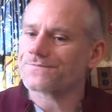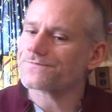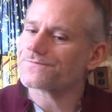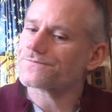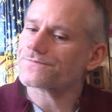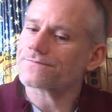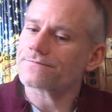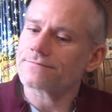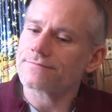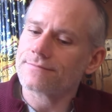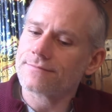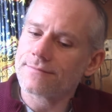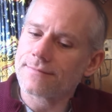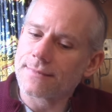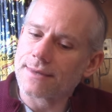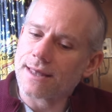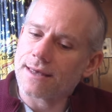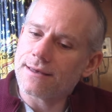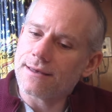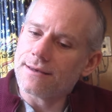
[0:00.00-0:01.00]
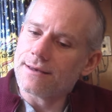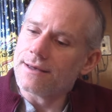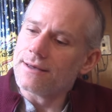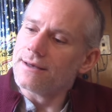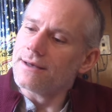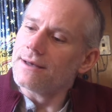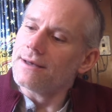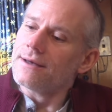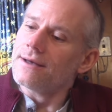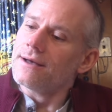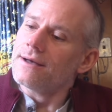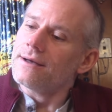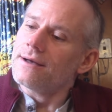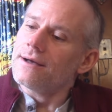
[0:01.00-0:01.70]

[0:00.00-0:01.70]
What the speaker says: [no speech]